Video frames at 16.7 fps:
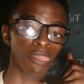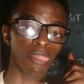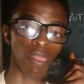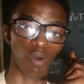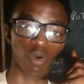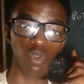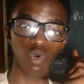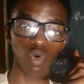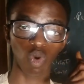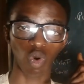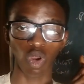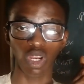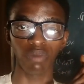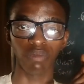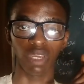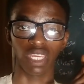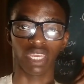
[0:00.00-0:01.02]
When you call
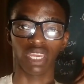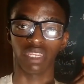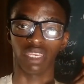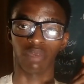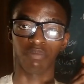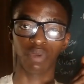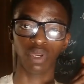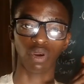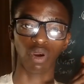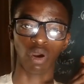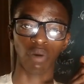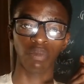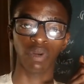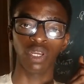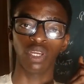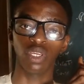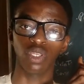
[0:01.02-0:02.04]
him again, he pick up,
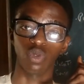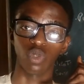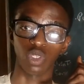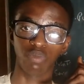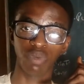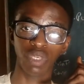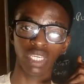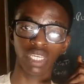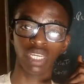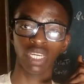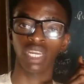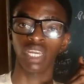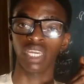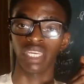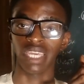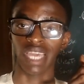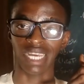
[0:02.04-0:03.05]
you speak,
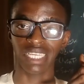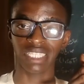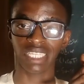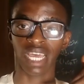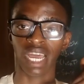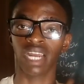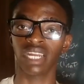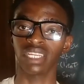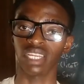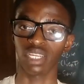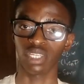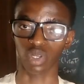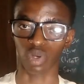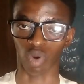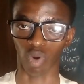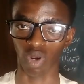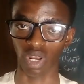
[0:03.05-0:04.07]
he answer, then the
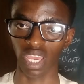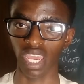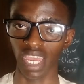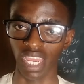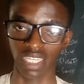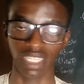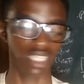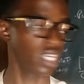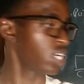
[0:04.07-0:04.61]
call end.